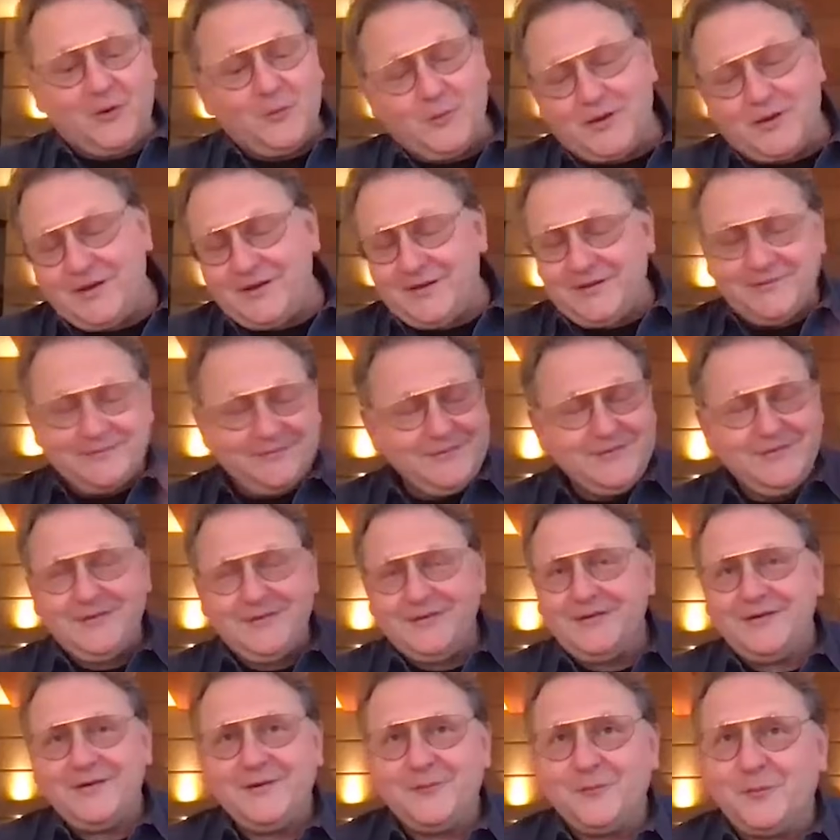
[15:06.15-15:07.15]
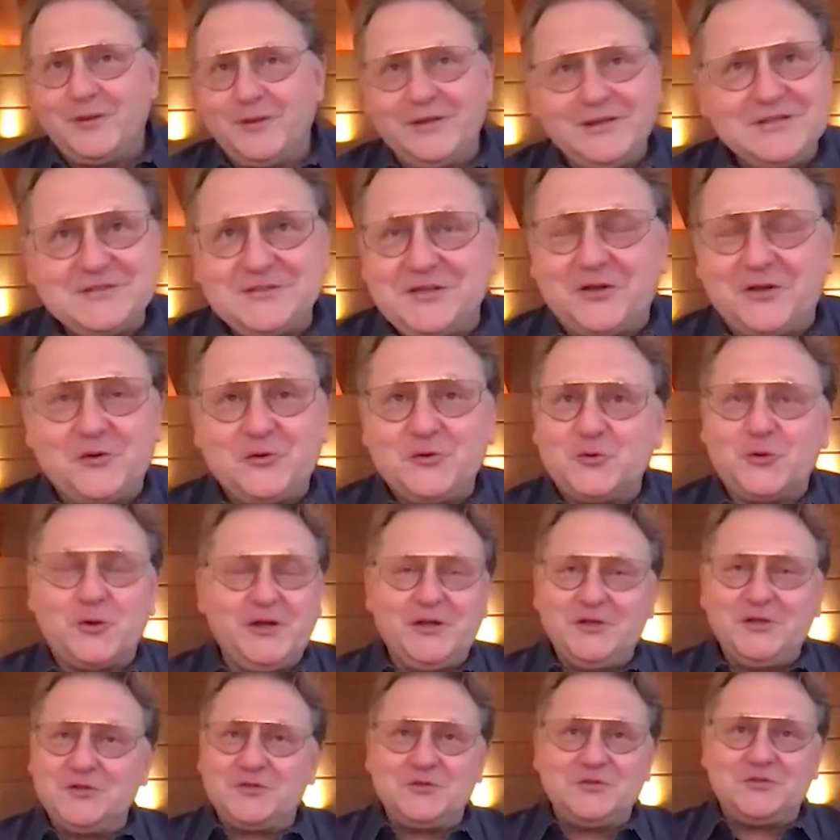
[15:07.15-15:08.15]
my my insider
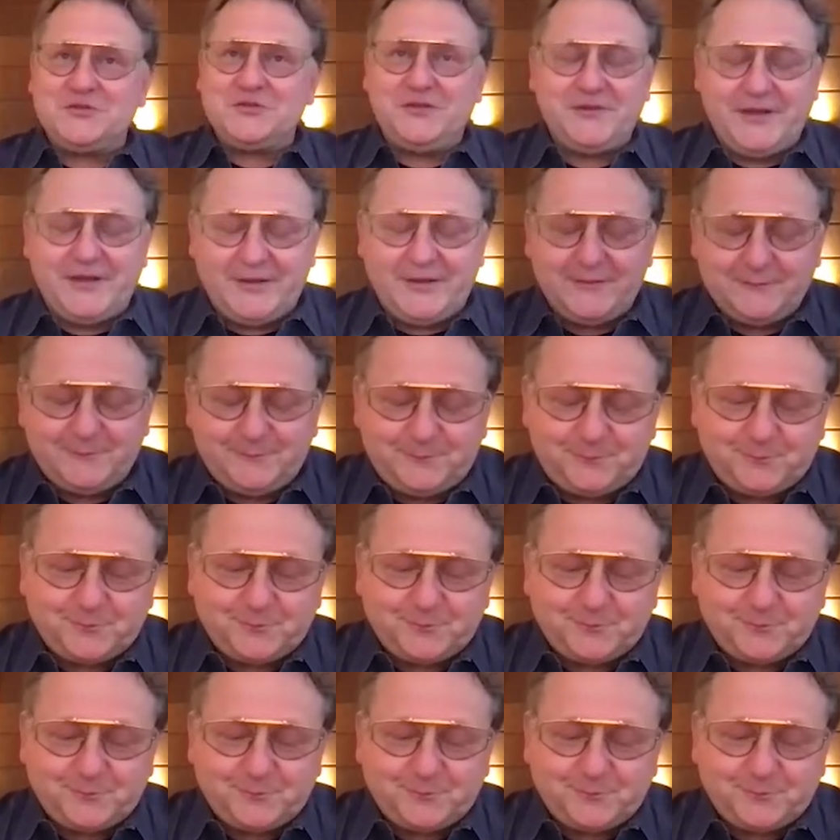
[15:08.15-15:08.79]
trades and see that.